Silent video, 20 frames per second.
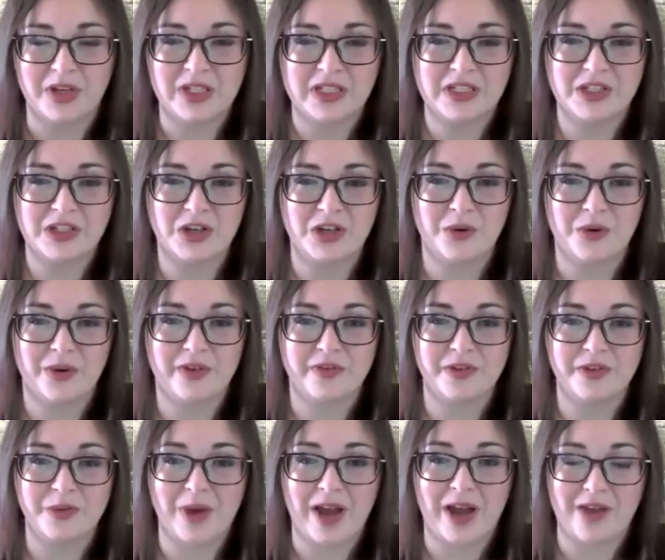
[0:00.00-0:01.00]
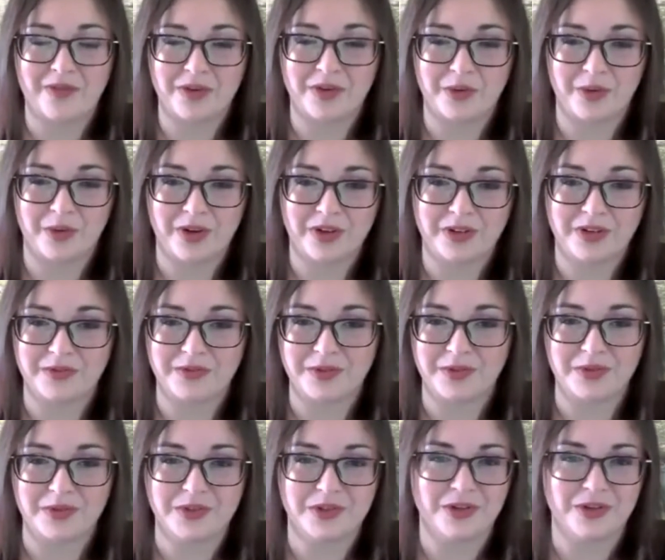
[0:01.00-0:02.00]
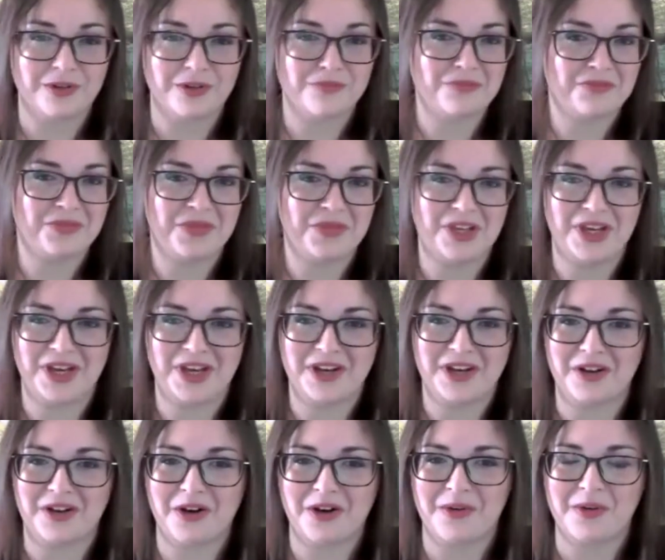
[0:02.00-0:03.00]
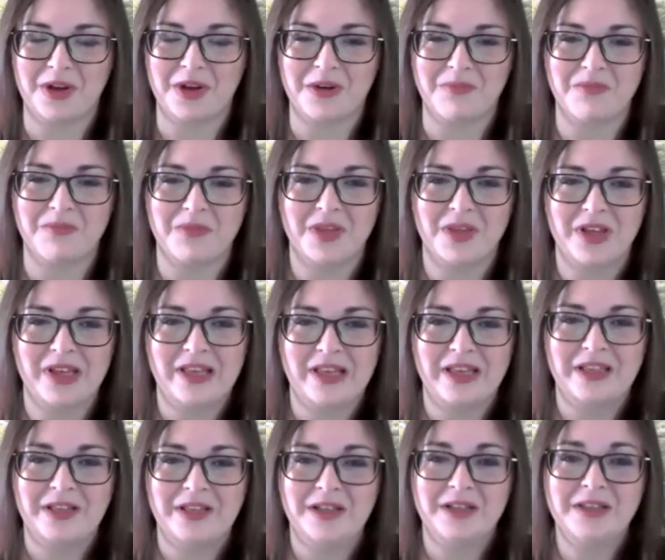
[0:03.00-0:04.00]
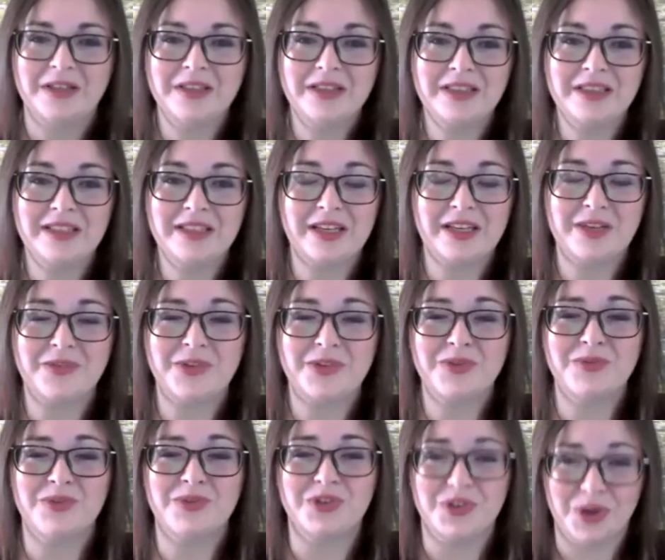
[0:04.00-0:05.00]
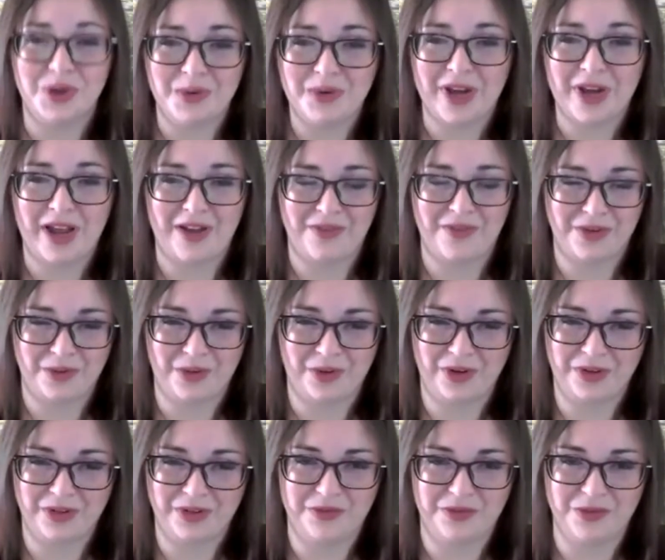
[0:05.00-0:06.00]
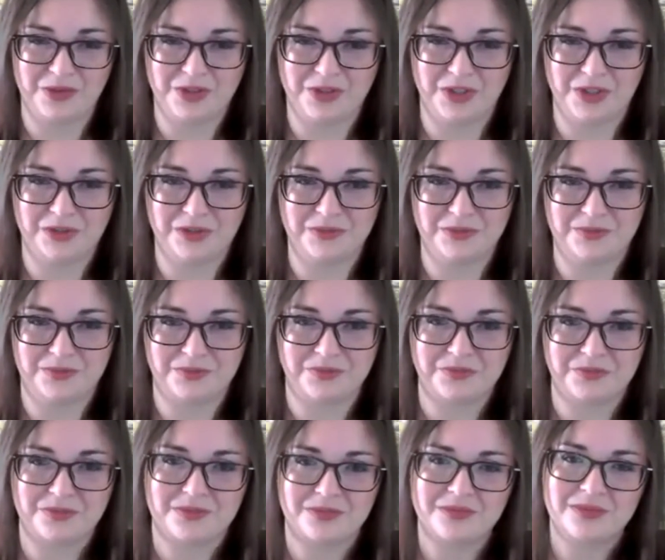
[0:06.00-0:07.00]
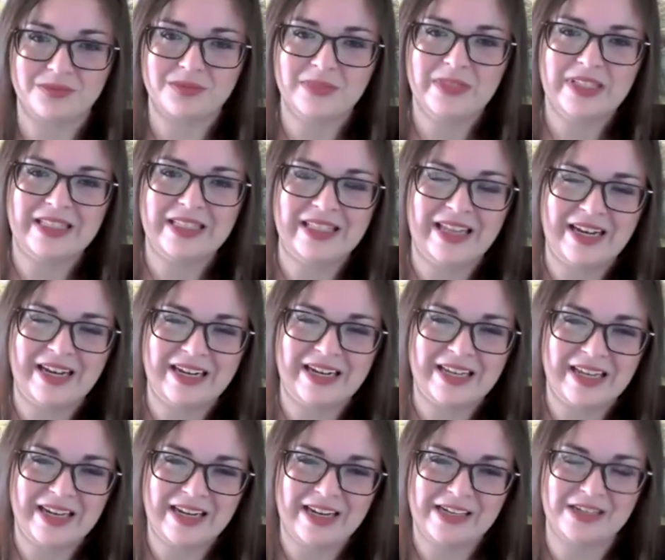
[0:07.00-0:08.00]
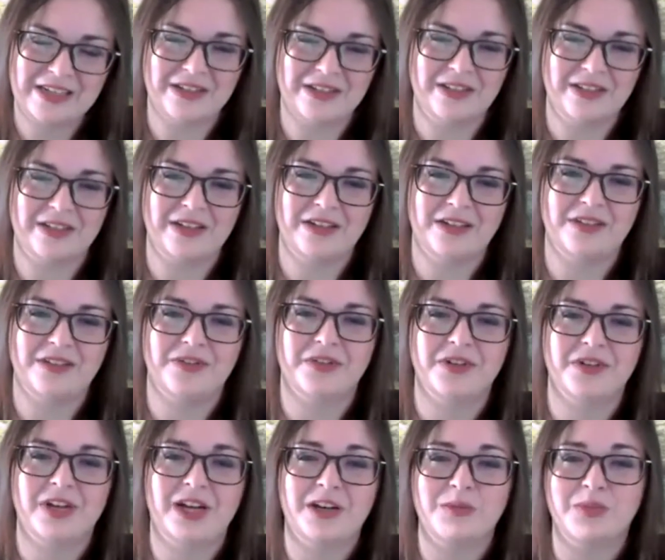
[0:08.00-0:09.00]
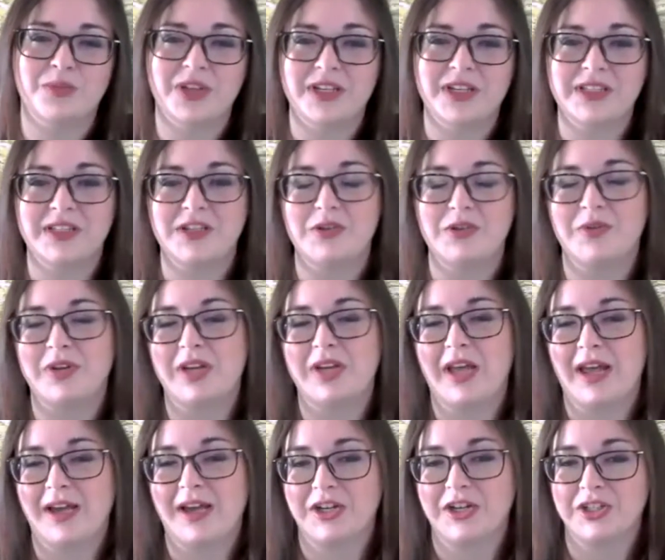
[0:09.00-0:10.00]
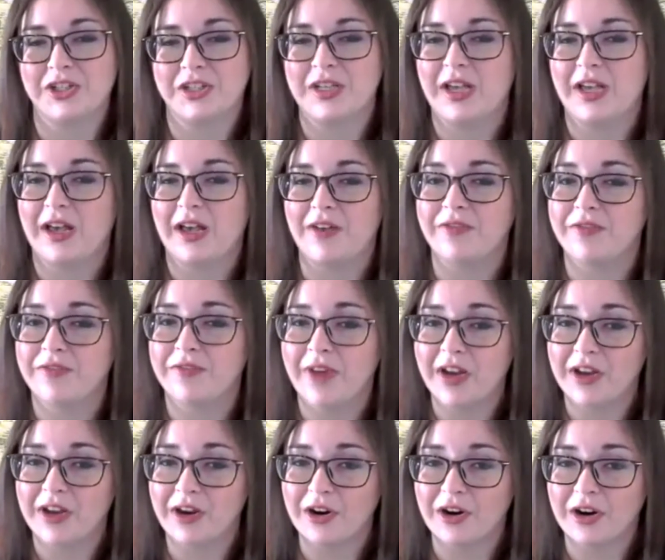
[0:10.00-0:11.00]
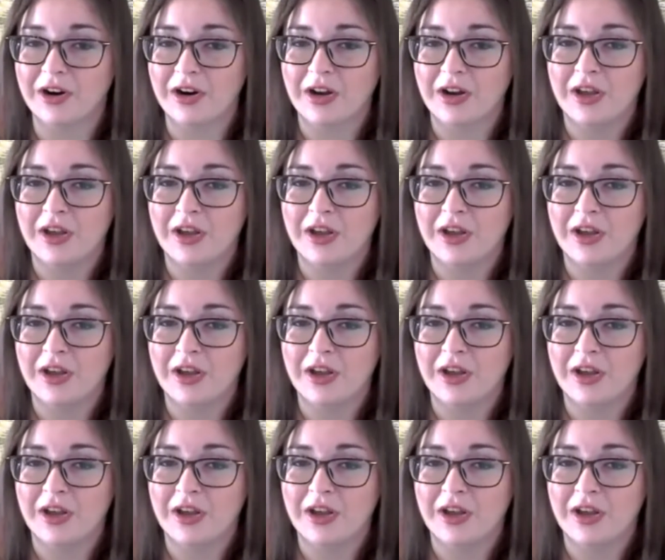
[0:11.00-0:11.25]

So if you have an oil diffuser, get it going. If you don't have an oil diffuser, light a candle. If you're not in a place that you can actually have fire,